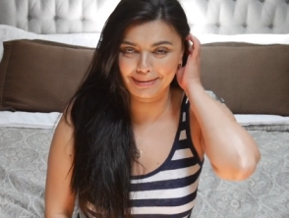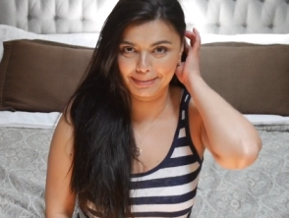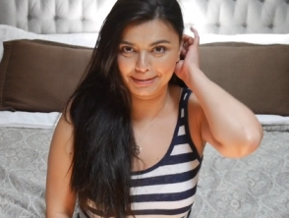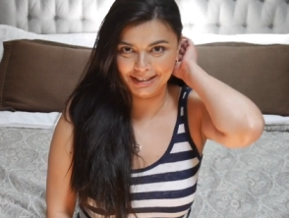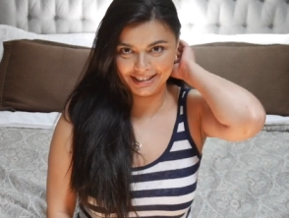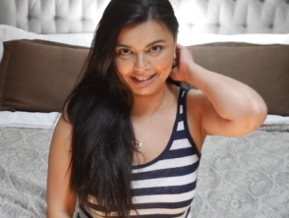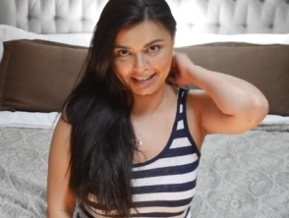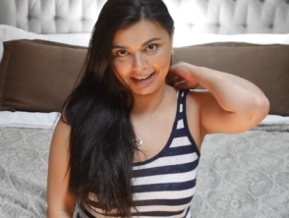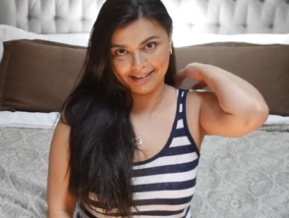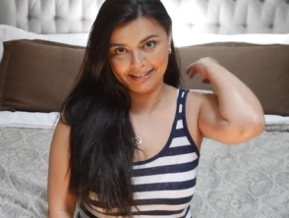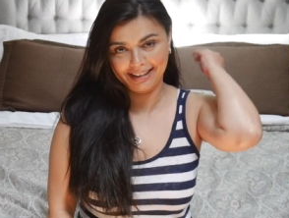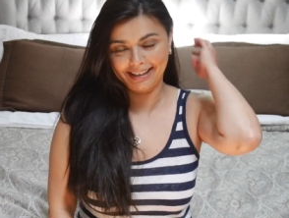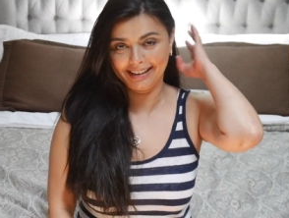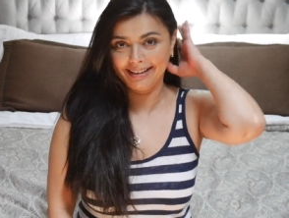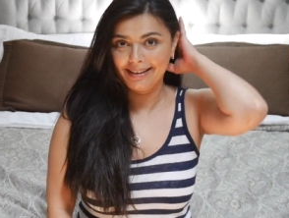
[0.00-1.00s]
I'm just
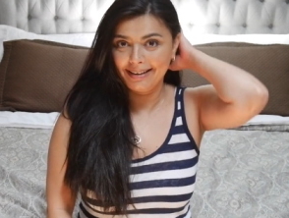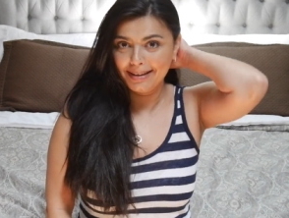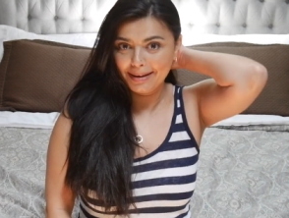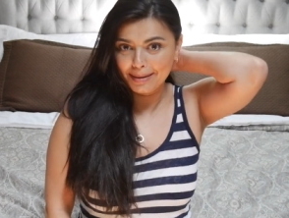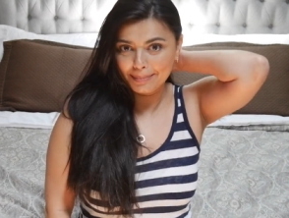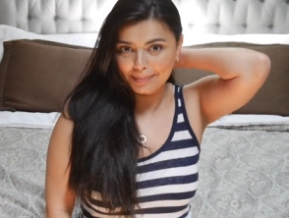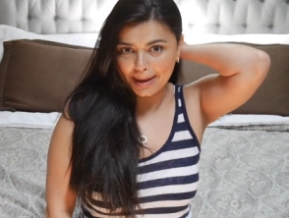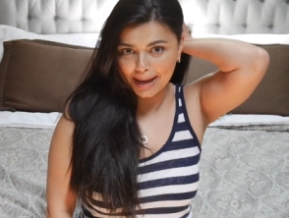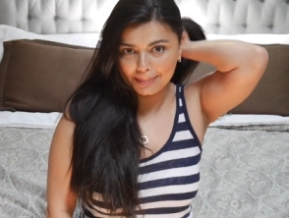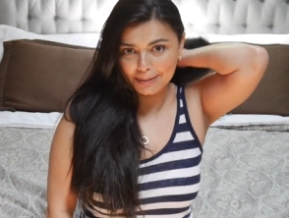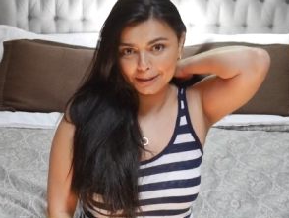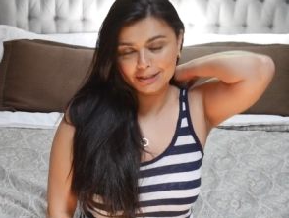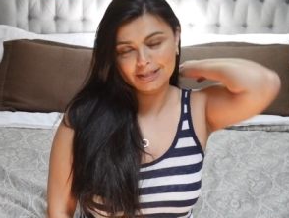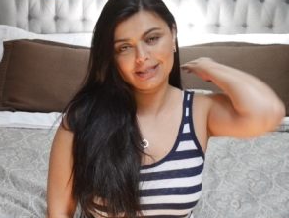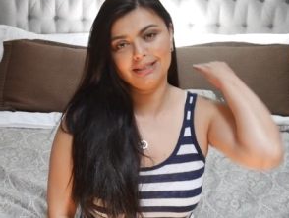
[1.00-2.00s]
sharing my
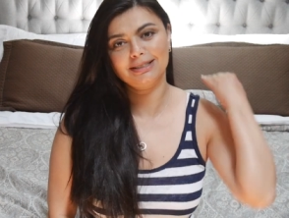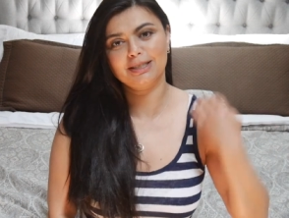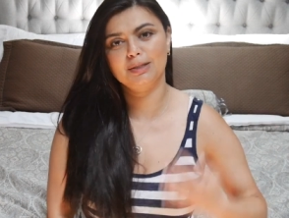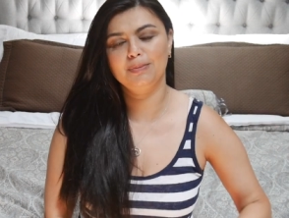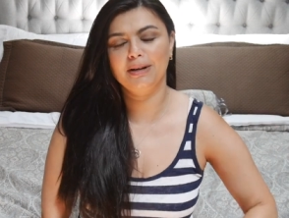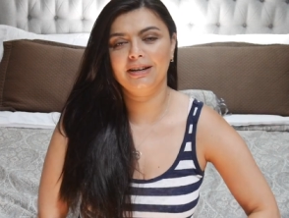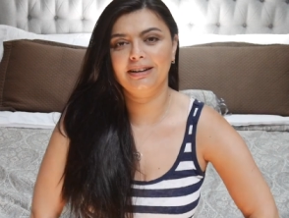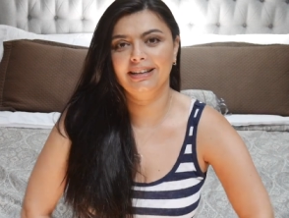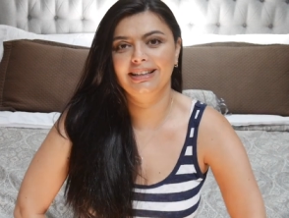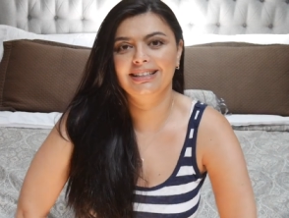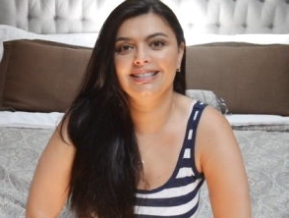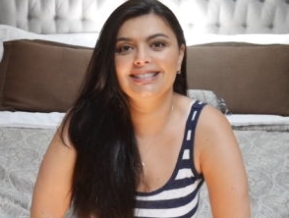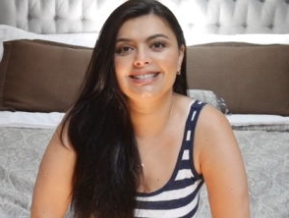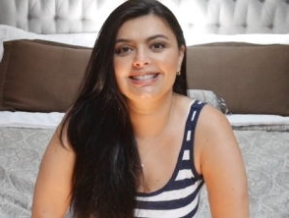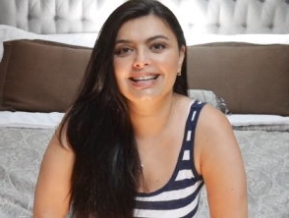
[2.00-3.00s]
personal
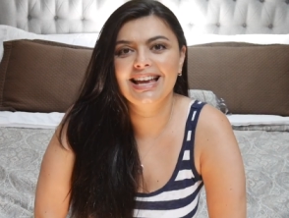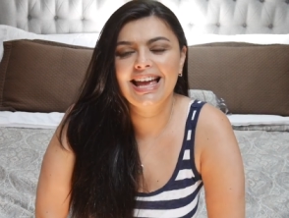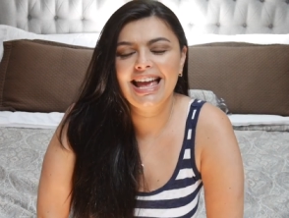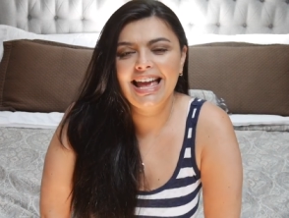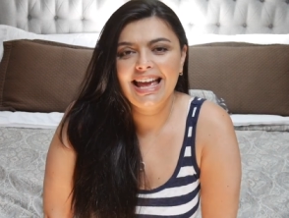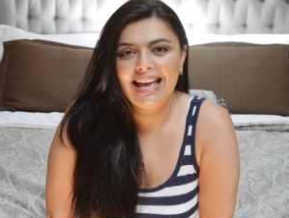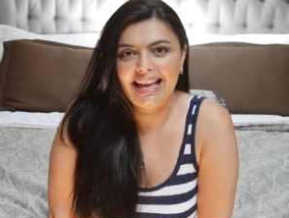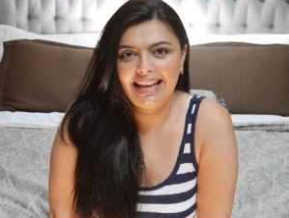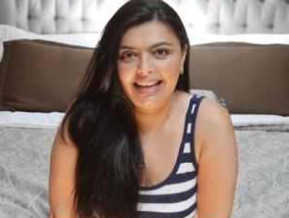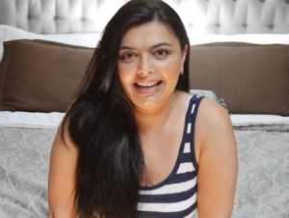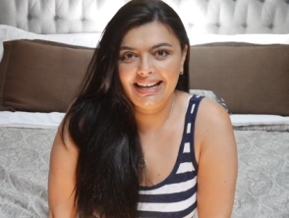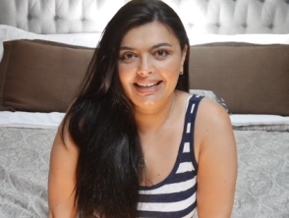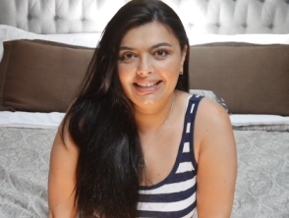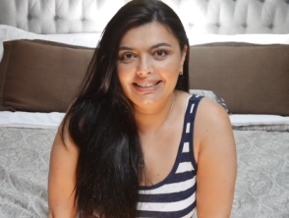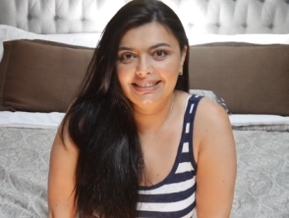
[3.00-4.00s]
experience
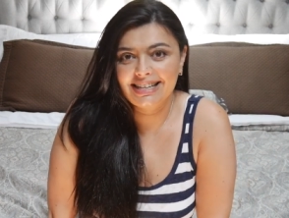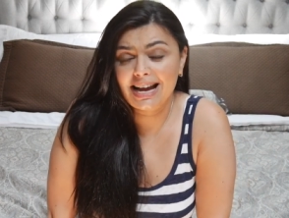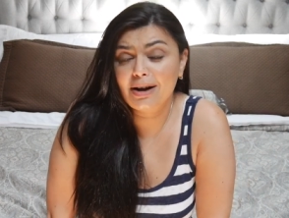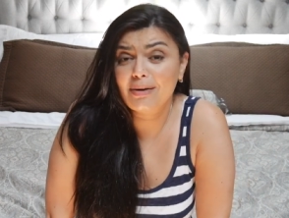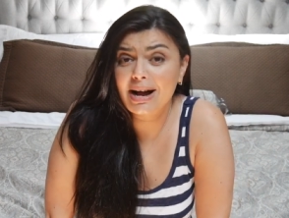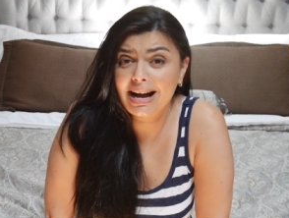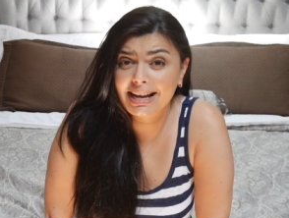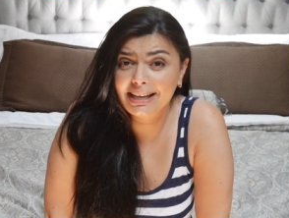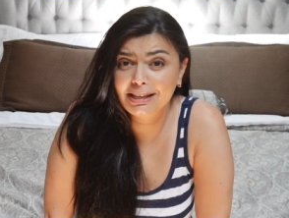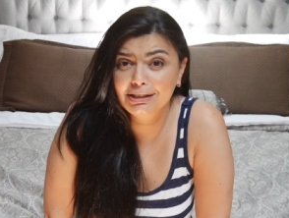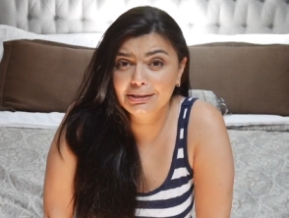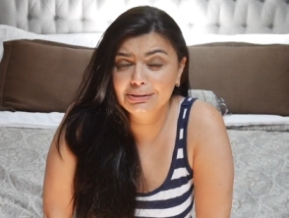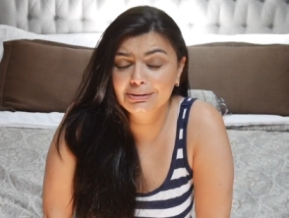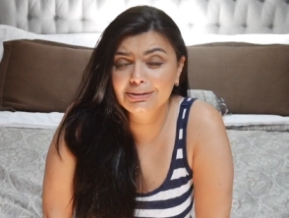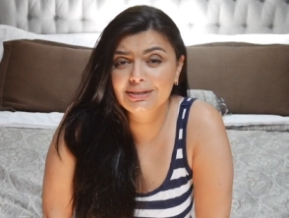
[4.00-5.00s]
and how I
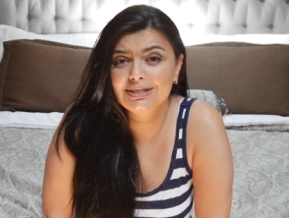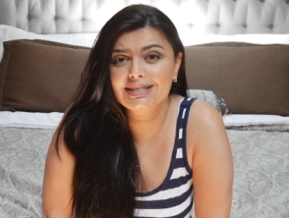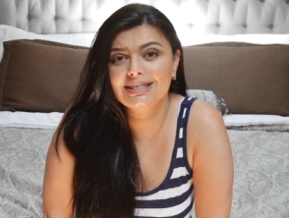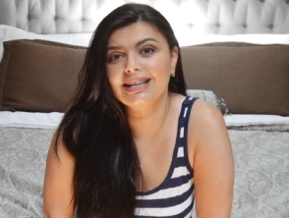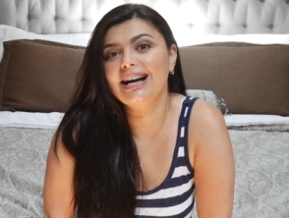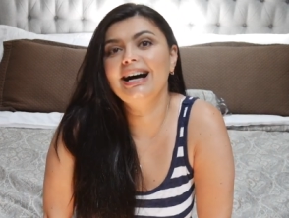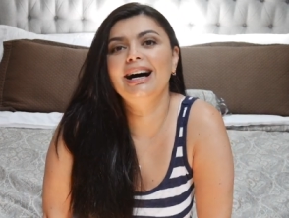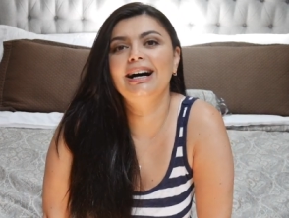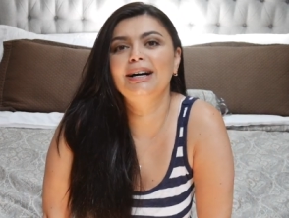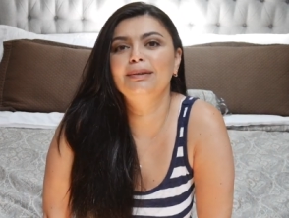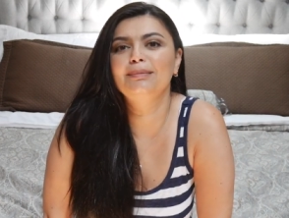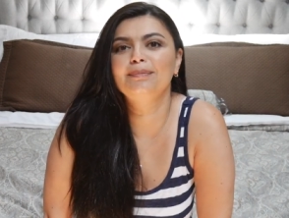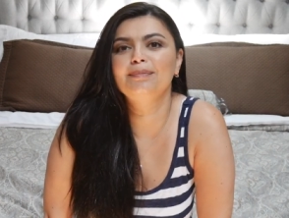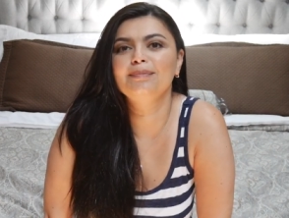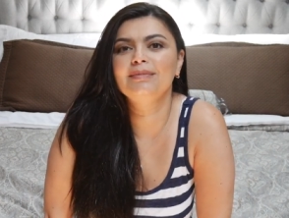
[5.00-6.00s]
use
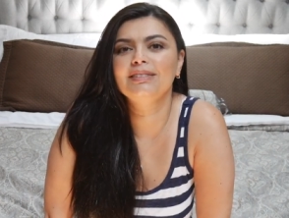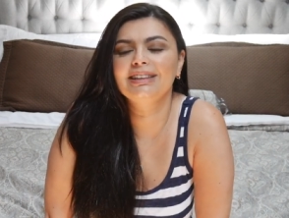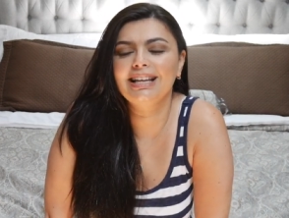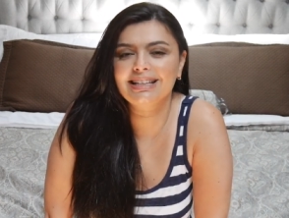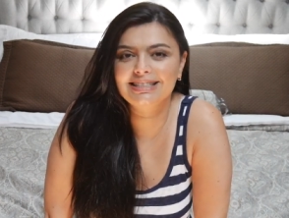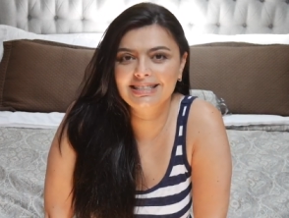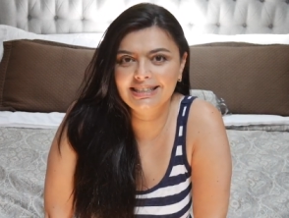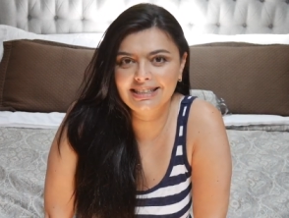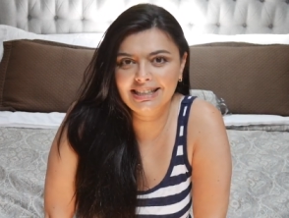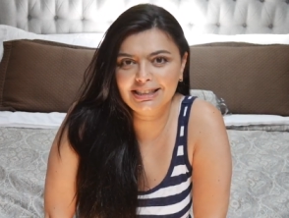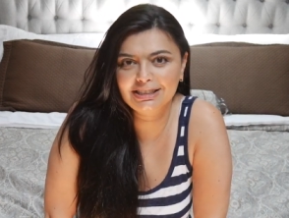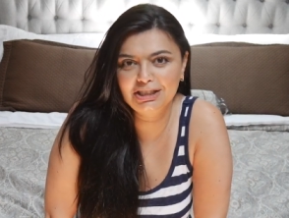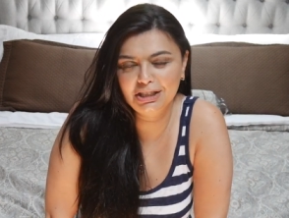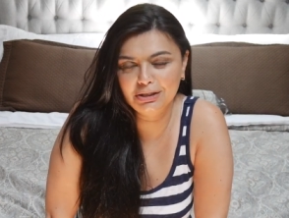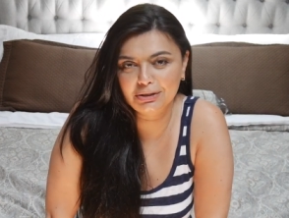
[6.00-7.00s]
Luxy
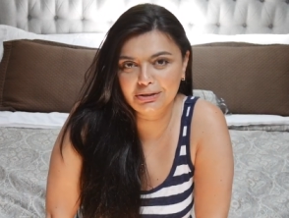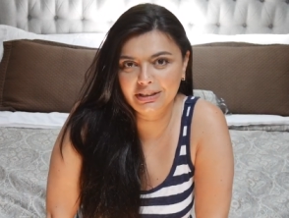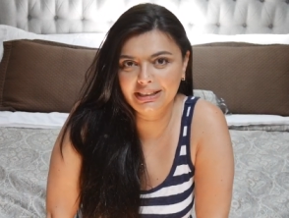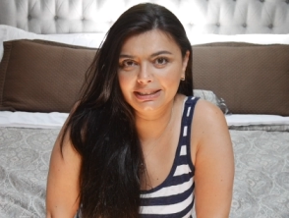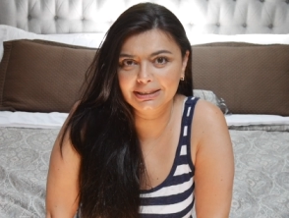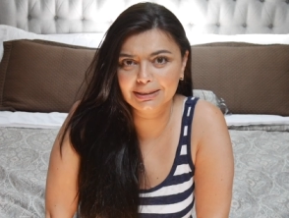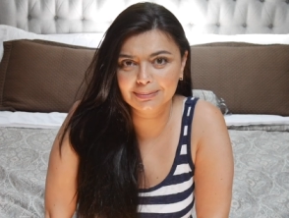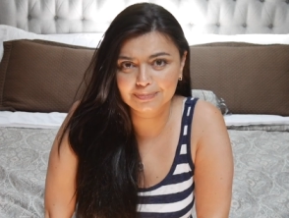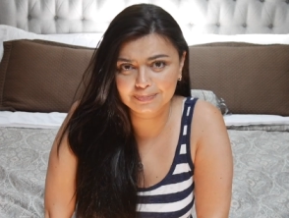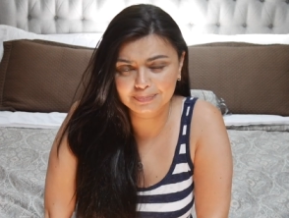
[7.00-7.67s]
Duck deodorant.